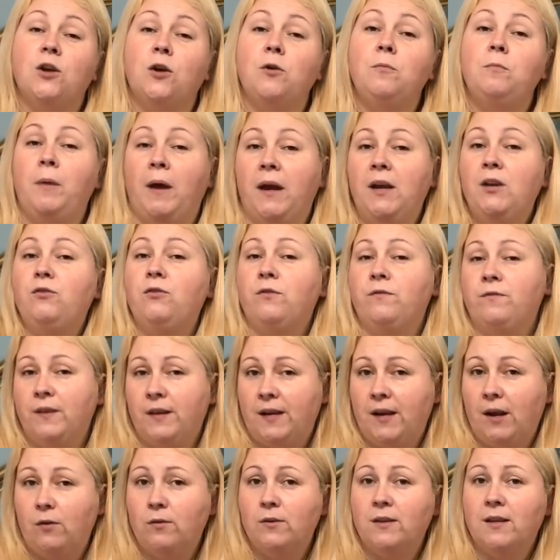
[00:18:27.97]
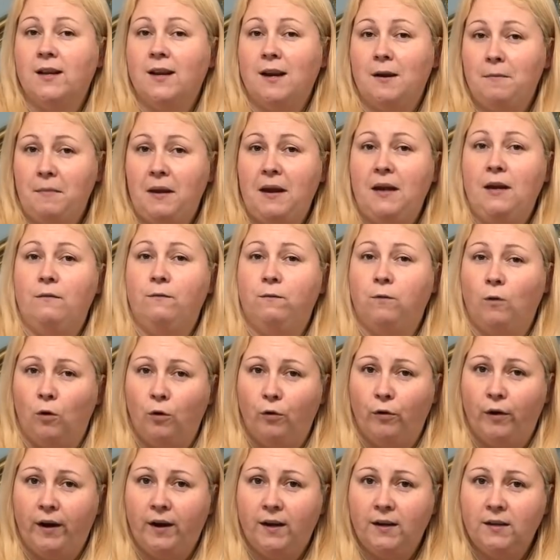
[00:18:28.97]
own Patreon videos that I make
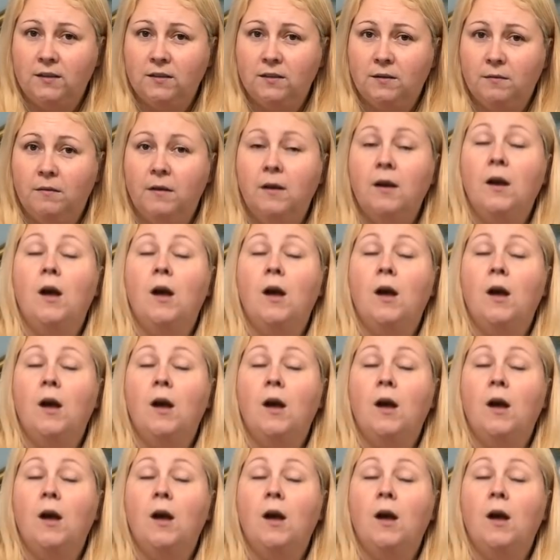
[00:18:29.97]
for it,